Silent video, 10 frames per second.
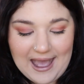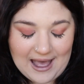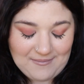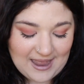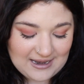
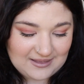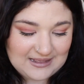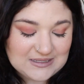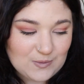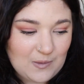And in
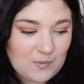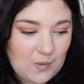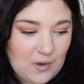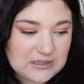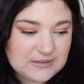this one
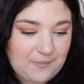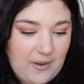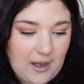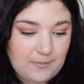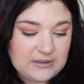was
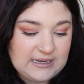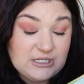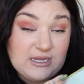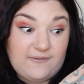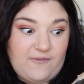
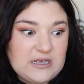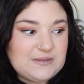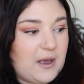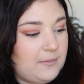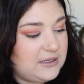published, like
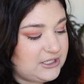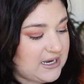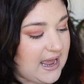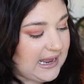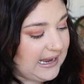first published
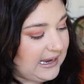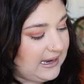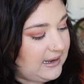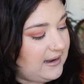in